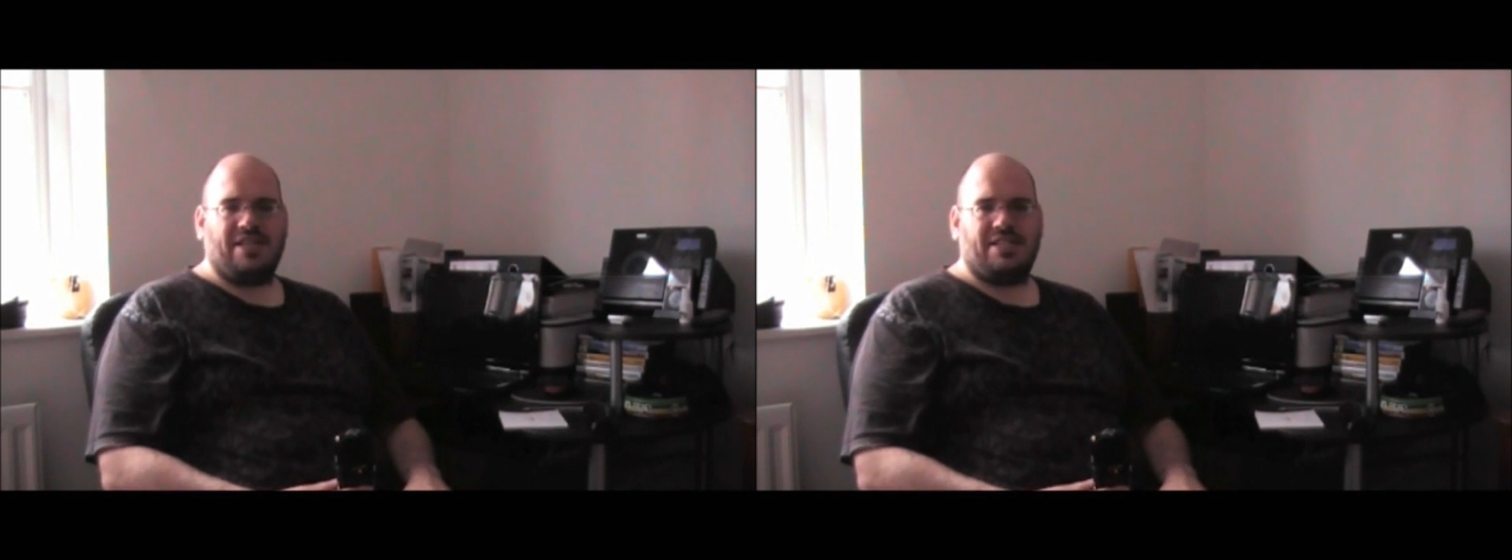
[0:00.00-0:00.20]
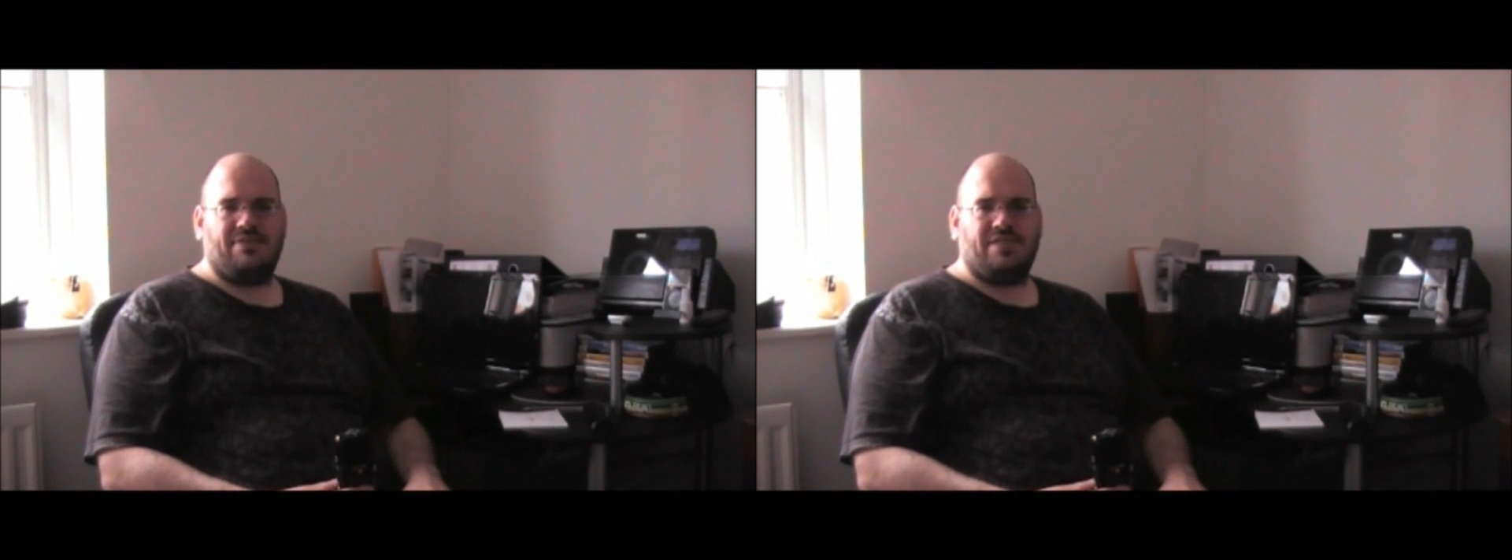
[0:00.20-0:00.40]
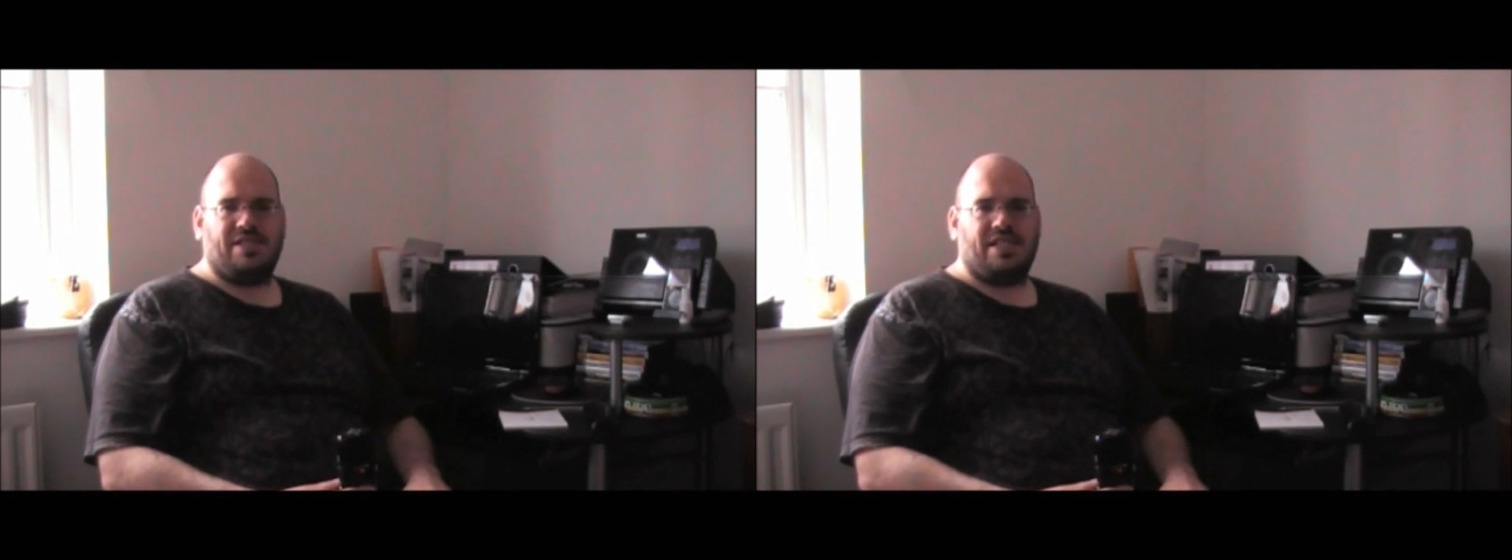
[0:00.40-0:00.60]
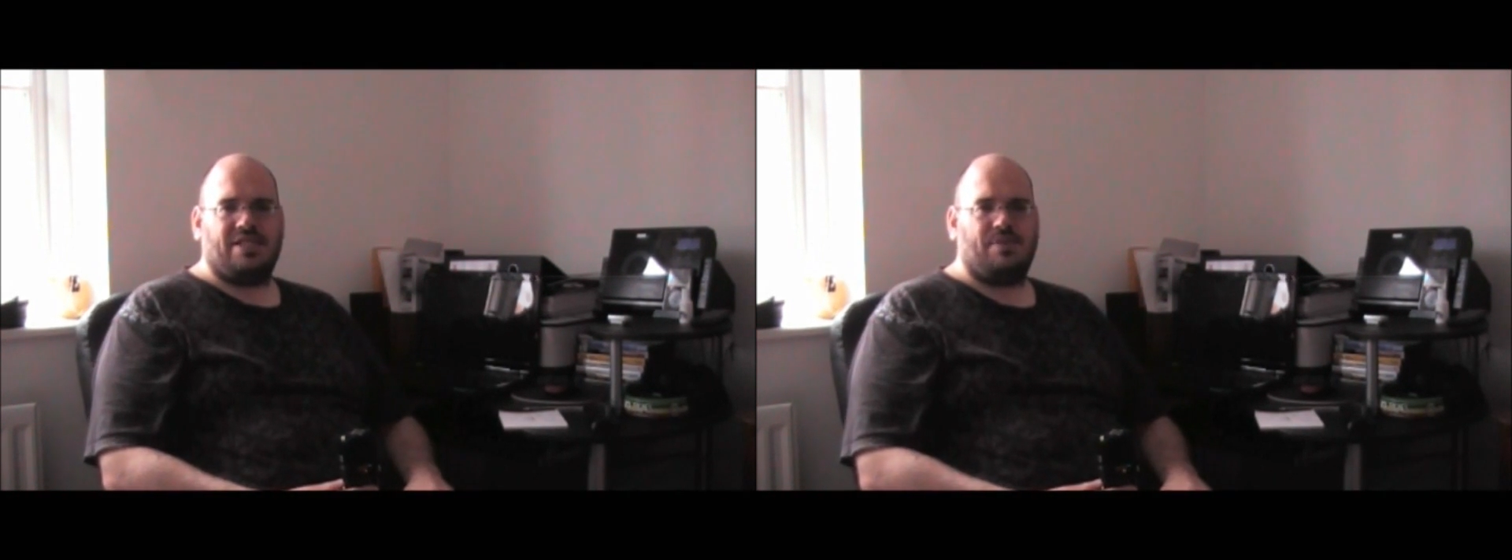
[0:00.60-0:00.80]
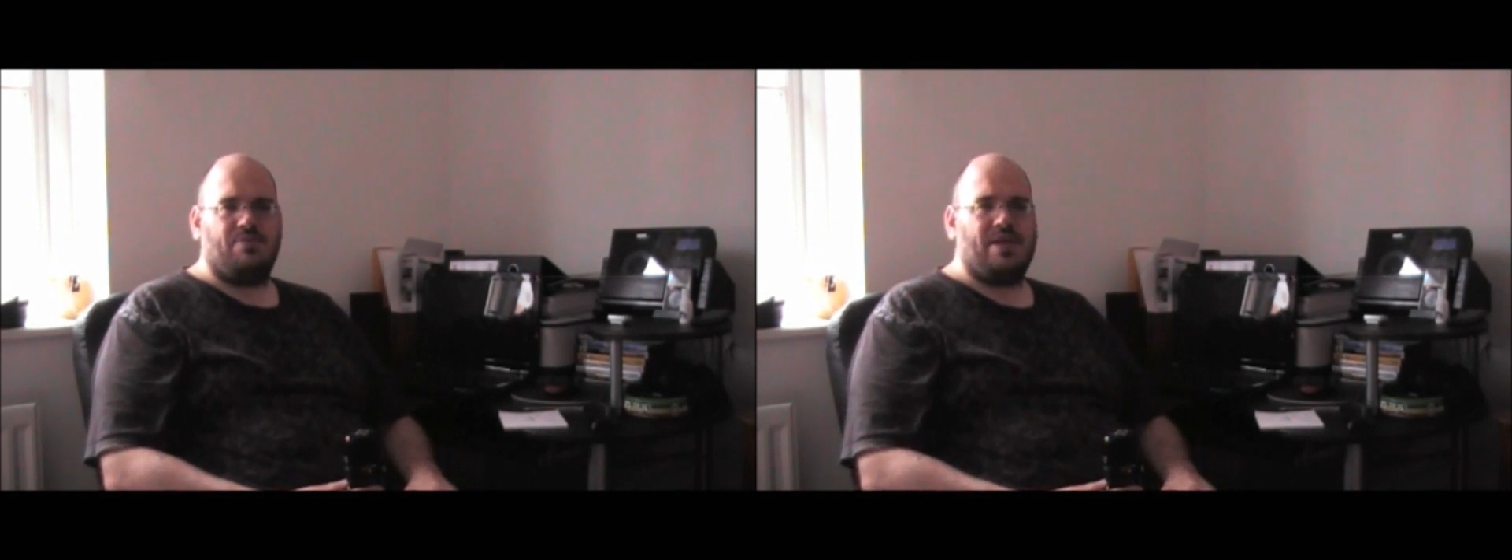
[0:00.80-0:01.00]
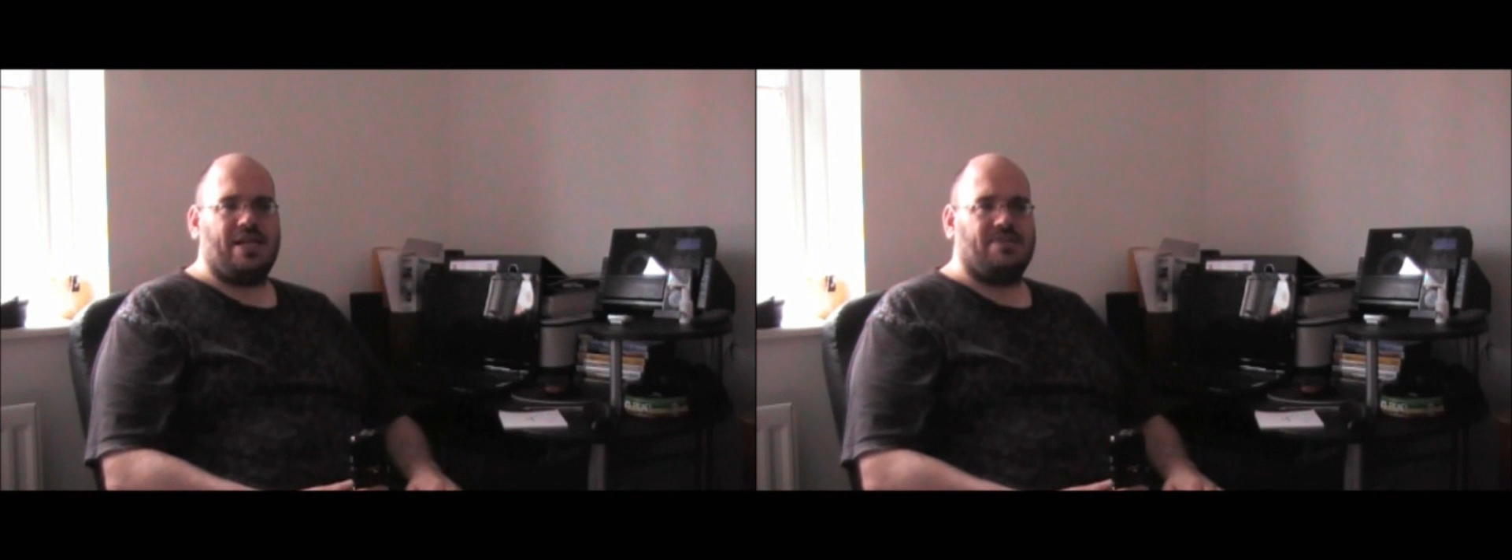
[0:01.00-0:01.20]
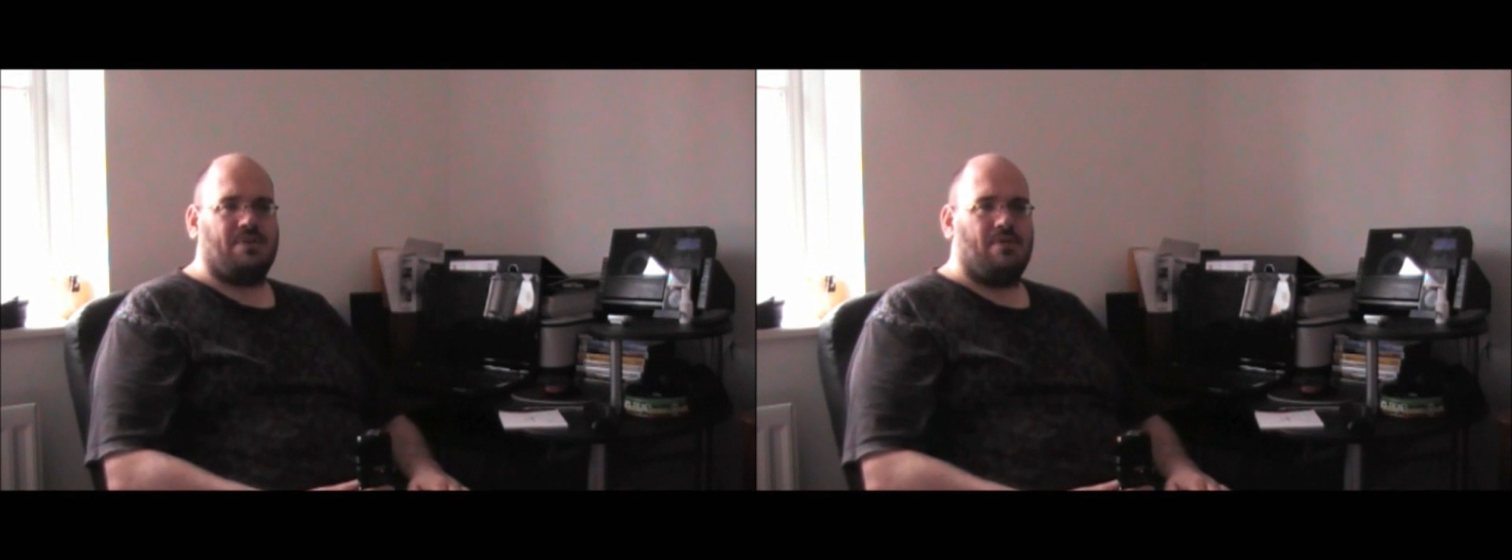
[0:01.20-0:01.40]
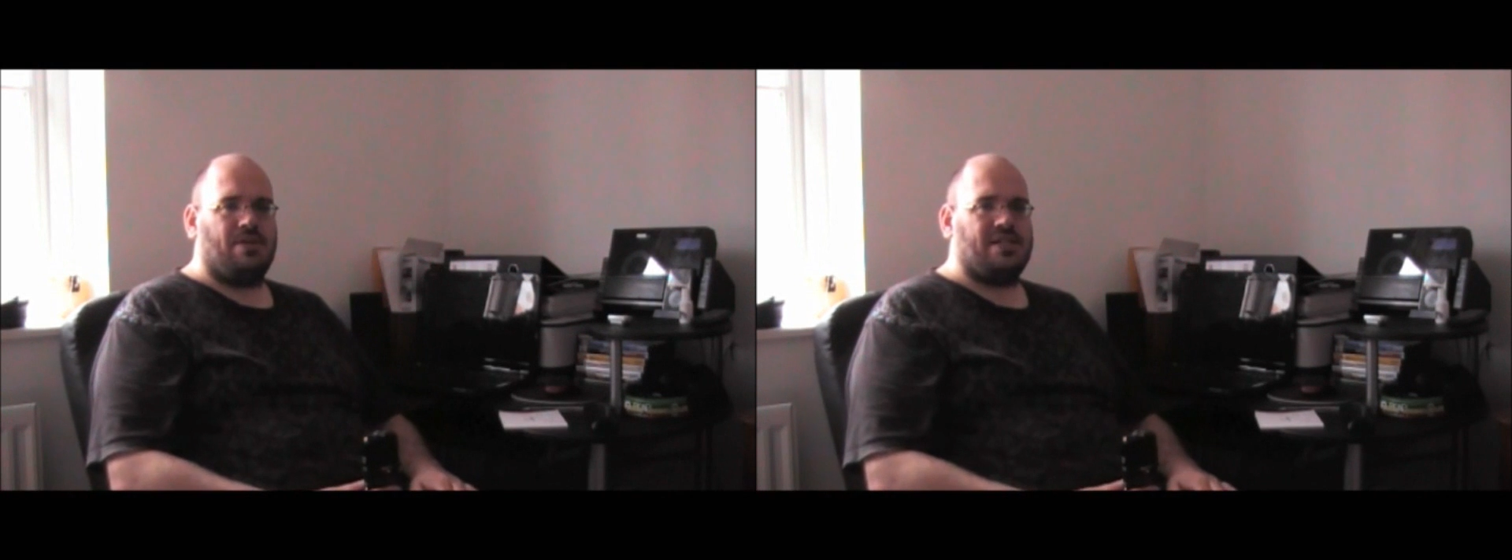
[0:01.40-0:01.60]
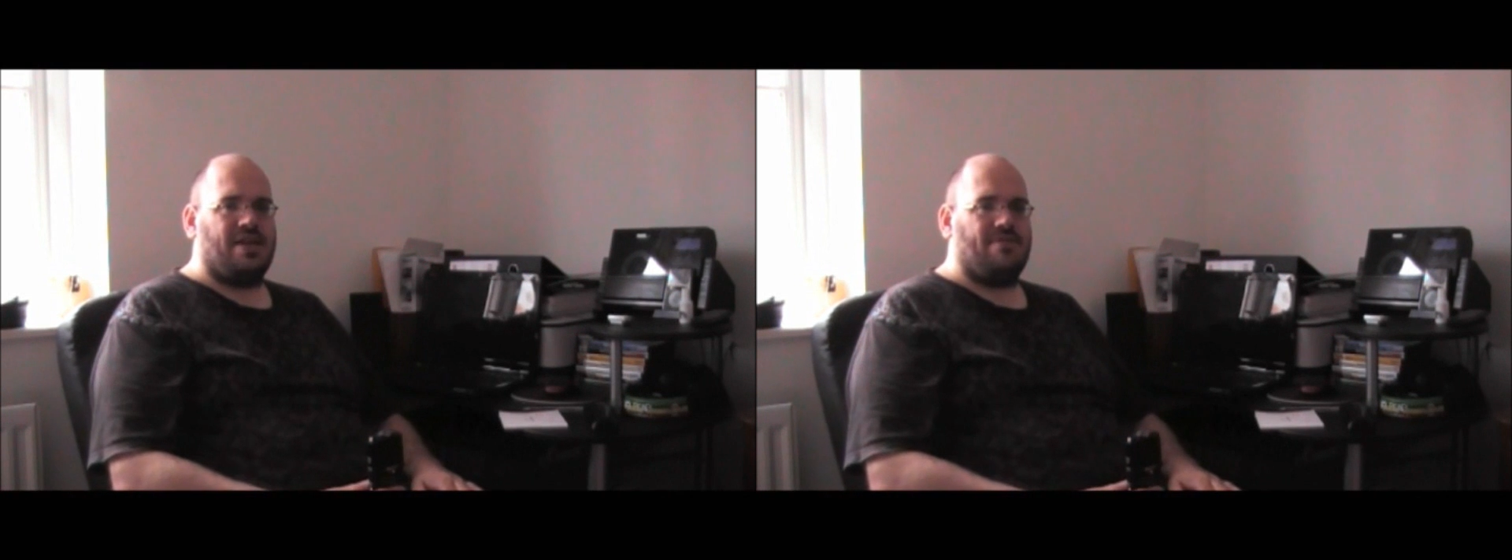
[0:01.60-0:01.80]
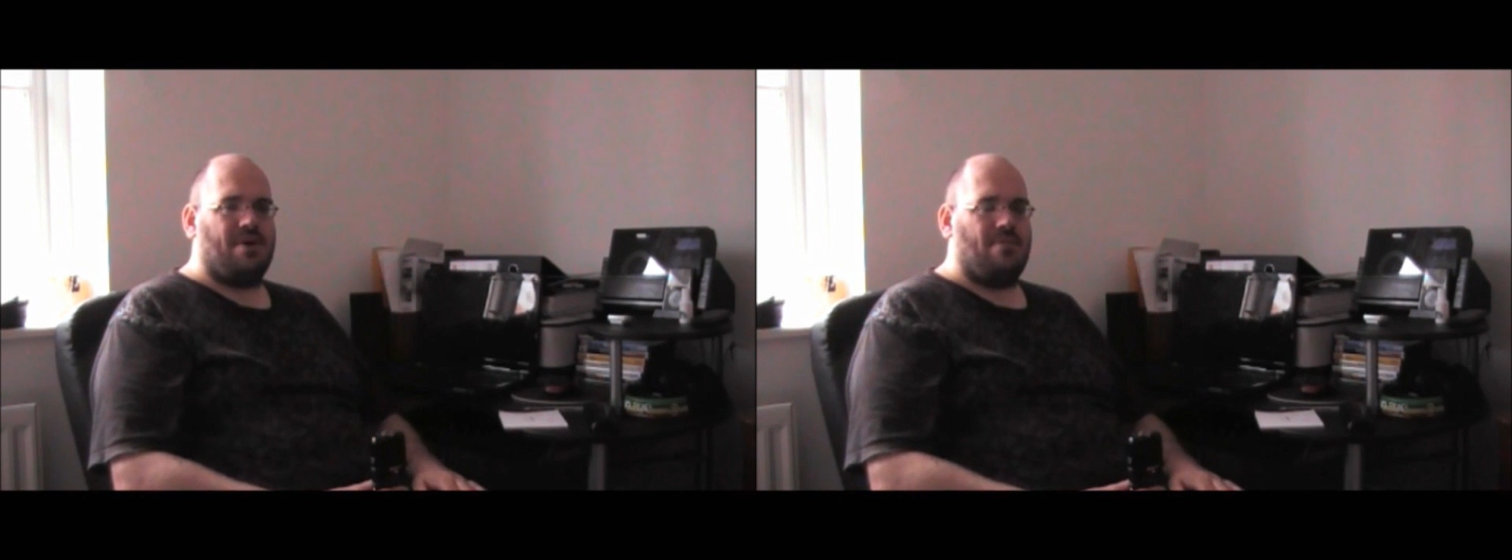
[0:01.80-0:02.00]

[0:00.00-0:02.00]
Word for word: activity has been witnessed by myself